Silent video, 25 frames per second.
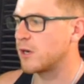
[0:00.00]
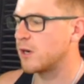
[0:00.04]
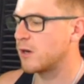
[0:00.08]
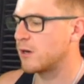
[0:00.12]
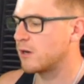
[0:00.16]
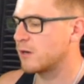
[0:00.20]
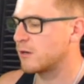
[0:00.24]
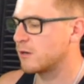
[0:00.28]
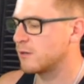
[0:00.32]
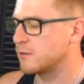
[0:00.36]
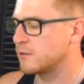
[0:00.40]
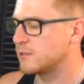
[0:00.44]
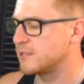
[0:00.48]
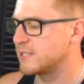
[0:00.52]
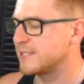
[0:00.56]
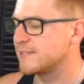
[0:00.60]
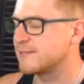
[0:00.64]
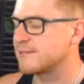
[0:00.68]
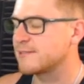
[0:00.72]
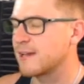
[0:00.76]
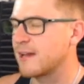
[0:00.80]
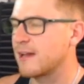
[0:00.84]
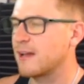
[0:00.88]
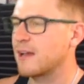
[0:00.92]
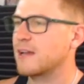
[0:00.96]
are
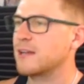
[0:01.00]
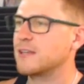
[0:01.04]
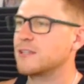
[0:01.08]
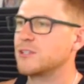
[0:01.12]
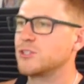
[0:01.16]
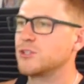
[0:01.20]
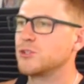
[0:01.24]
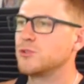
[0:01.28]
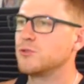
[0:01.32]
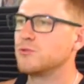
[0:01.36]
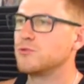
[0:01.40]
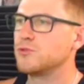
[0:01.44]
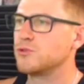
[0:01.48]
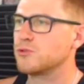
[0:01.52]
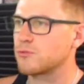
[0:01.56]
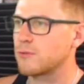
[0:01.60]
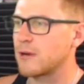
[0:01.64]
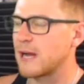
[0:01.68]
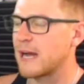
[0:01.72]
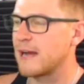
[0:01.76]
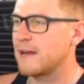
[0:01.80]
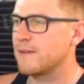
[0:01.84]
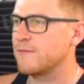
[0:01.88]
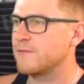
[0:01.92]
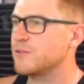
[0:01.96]
designed to
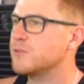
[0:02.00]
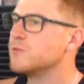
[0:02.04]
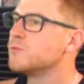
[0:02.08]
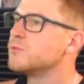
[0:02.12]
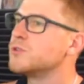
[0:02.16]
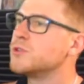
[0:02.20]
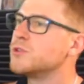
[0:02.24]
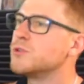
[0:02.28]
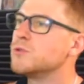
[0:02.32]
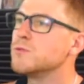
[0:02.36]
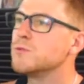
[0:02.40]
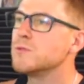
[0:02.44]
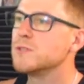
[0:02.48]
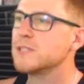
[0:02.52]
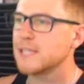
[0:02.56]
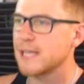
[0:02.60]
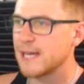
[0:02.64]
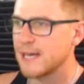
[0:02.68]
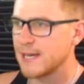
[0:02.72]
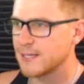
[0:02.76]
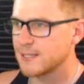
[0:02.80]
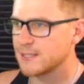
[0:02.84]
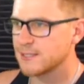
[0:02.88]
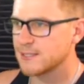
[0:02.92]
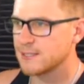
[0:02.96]
drive you to
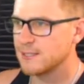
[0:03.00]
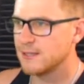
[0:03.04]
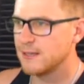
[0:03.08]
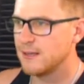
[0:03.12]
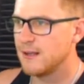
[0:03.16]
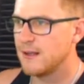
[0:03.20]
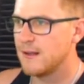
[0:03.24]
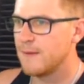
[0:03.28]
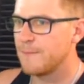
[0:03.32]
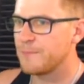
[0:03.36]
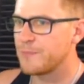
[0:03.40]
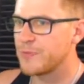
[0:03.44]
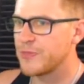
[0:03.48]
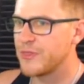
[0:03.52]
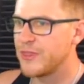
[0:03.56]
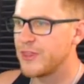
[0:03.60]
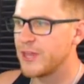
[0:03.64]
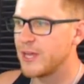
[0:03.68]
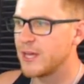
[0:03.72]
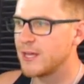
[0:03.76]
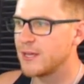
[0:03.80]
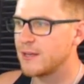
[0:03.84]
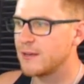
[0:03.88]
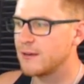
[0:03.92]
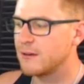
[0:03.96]
sex
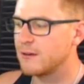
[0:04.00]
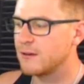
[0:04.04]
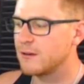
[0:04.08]
then